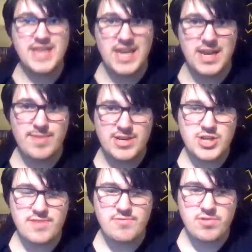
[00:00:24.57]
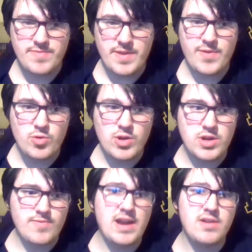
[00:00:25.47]
team in general. If you
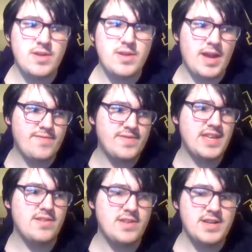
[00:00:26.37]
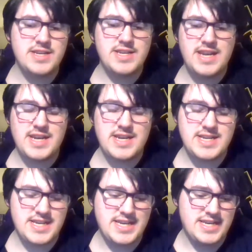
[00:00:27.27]
look around, you have Thielen,
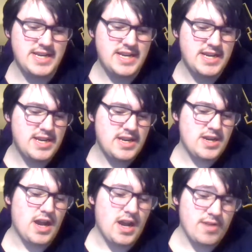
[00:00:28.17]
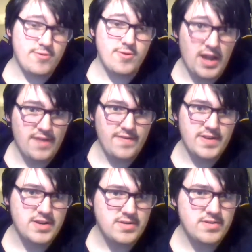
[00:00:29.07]
Diggs, and Rudolph,
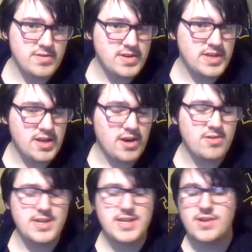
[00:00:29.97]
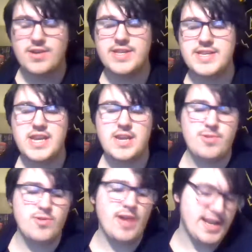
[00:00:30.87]
and is currently still on the
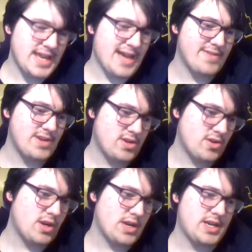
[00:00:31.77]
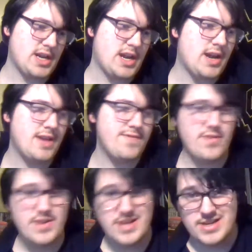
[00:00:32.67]
team. You got Dalvin Cook, even
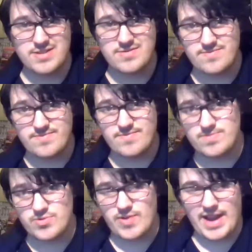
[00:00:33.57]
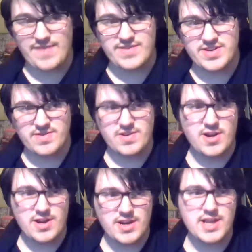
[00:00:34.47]
though he didn't draft
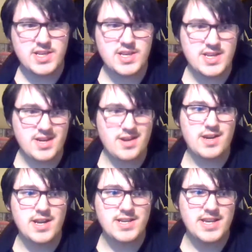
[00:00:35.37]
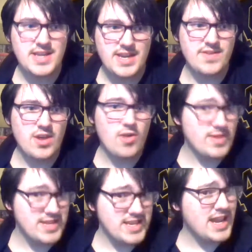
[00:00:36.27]
Kirk Cousins, even though,
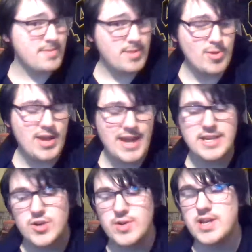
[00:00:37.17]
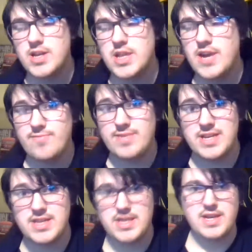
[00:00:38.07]
once again, people highly critical of,
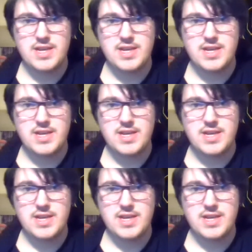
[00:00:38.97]
but